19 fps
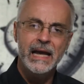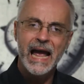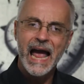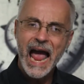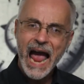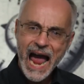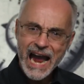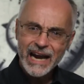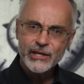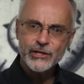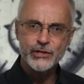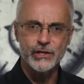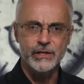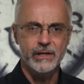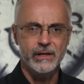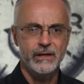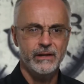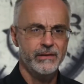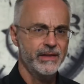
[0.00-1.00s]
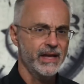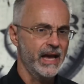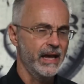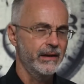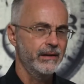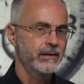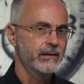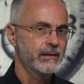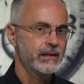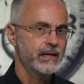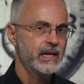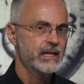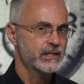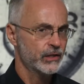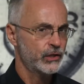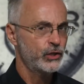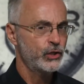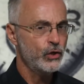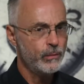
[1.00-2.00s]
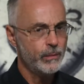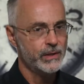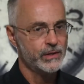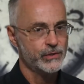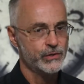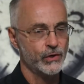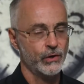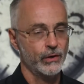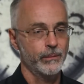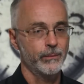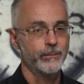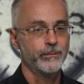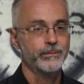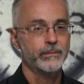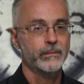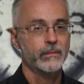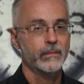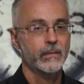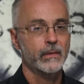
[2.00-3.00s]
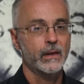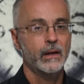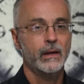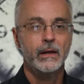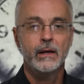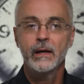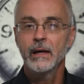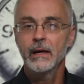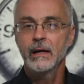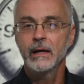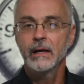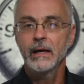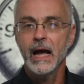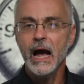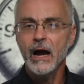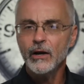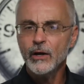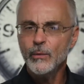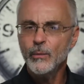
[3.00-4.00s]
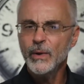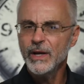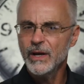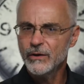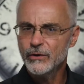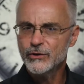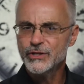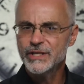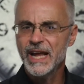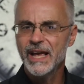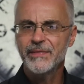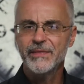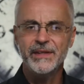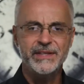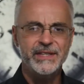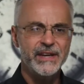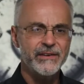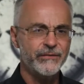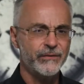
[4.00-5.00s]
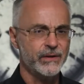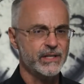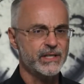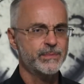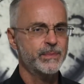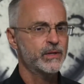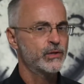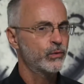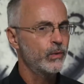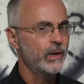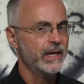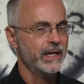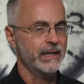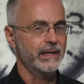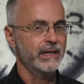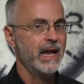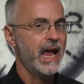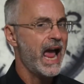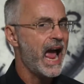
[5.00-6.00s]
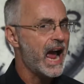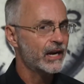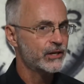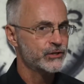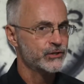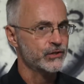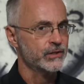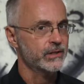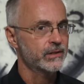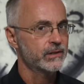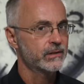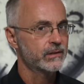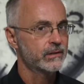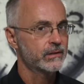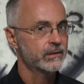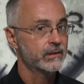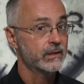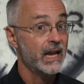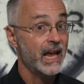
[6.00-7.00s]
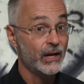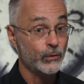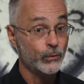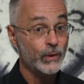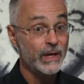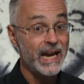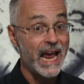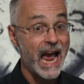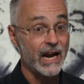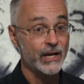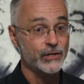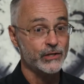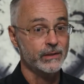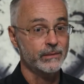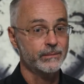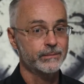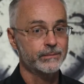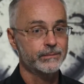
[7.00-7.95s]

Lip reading: Action, then, is a human term. How can we understand the difference between action and reaction?